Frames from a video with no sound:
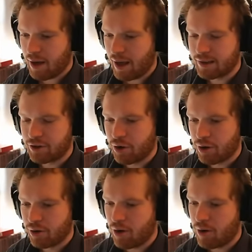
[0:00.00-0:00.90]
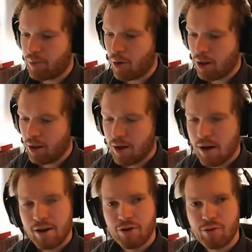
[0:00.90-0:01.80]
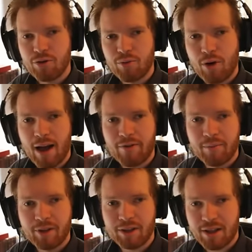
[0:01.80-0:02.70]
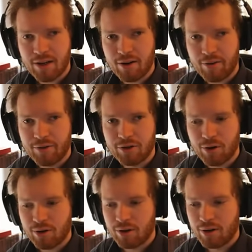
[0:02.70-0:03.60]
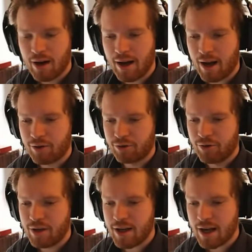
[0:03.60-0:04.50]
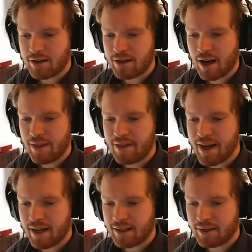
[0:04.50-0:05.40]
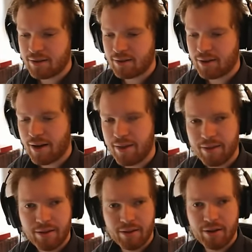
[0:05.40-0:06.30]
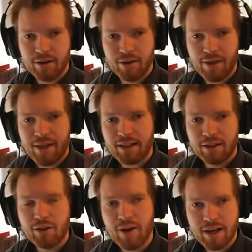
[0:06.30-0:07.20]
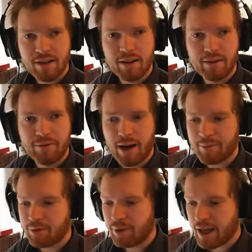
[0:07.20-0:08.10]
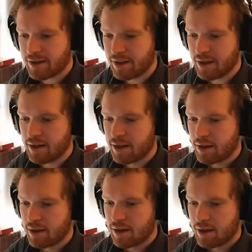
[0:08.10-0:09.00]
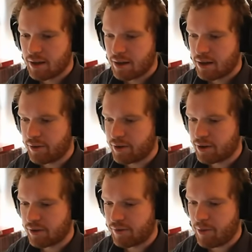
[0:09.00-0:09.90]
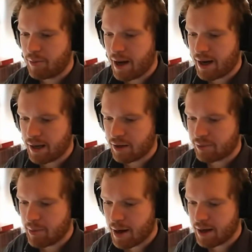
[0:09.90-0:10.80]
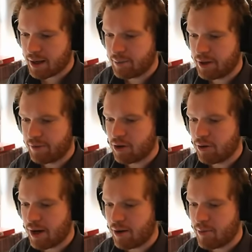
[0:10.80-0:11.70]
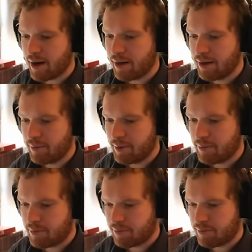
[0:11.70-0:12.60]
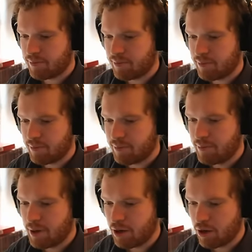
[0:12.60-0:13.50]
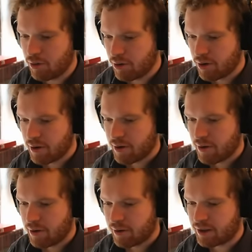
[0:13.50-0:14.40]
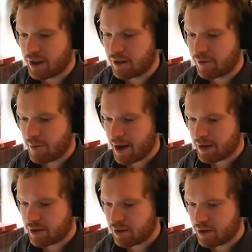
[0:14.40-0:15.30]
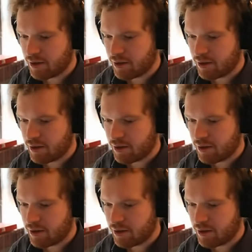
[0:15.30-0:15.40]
circle or a ball, you could draw a line from the center of the circle and out to the edge, and that's the direction that the fragments will exit in. Now, this is a very bad angle to be mining at, but if I go down, mine a little bit below the center of mass,